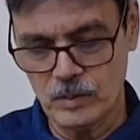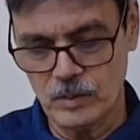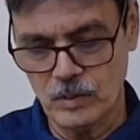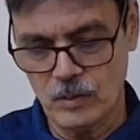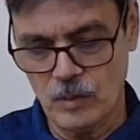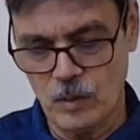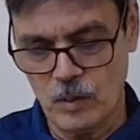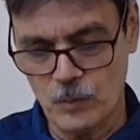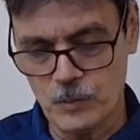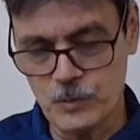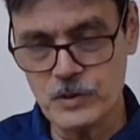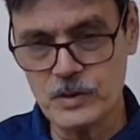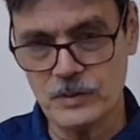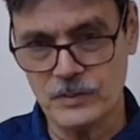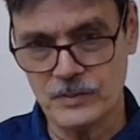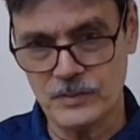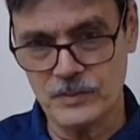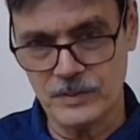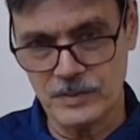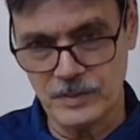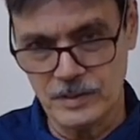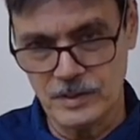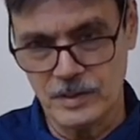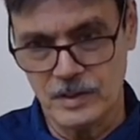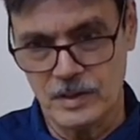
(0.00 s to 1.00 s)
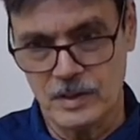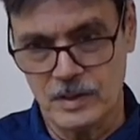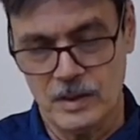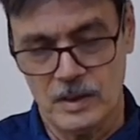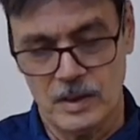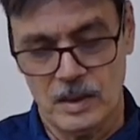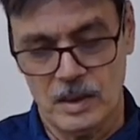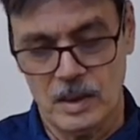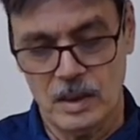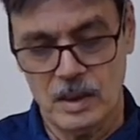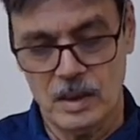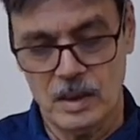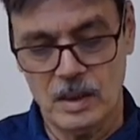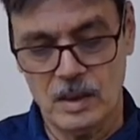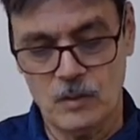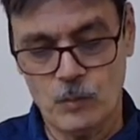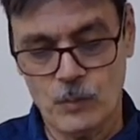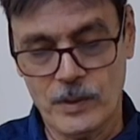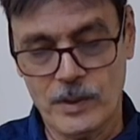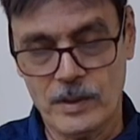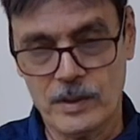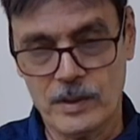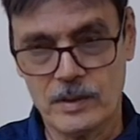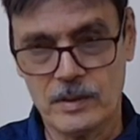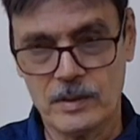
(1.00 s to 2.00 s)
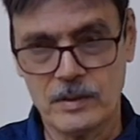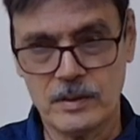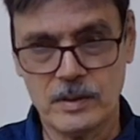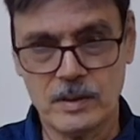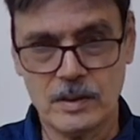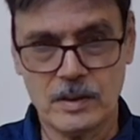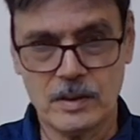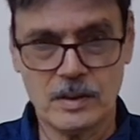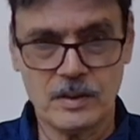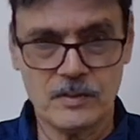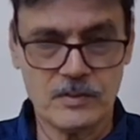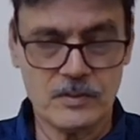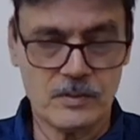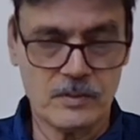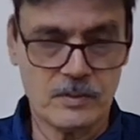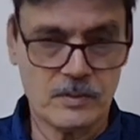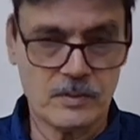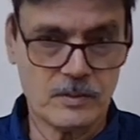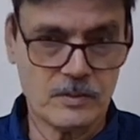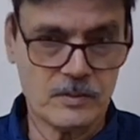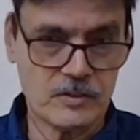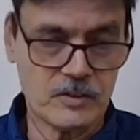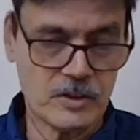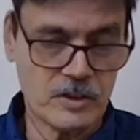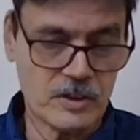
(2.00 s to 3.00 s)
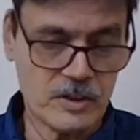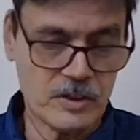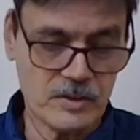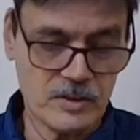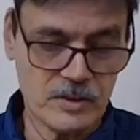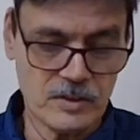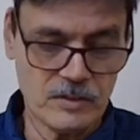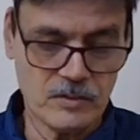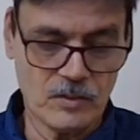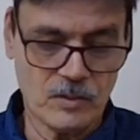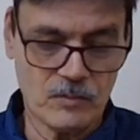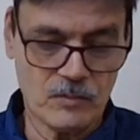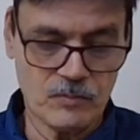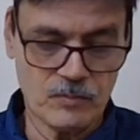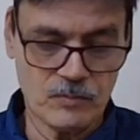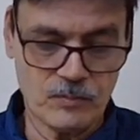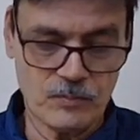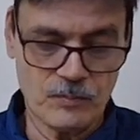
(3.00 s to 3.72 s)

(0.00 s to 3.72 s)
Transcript: options uh, where the citizens of